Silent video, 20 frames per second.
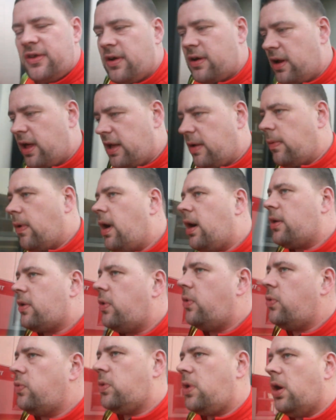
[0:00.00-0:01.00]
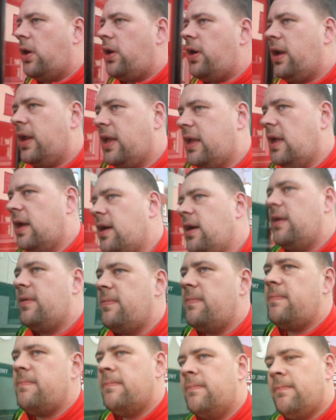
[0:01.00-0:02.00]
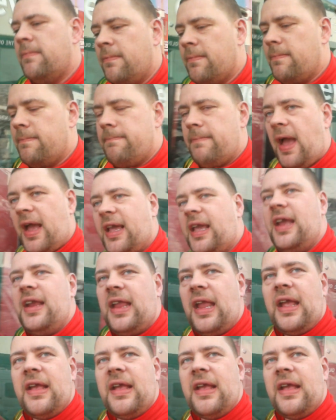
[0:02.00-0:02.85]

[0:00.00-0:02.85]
not, like, what I call, got, like, a Mackie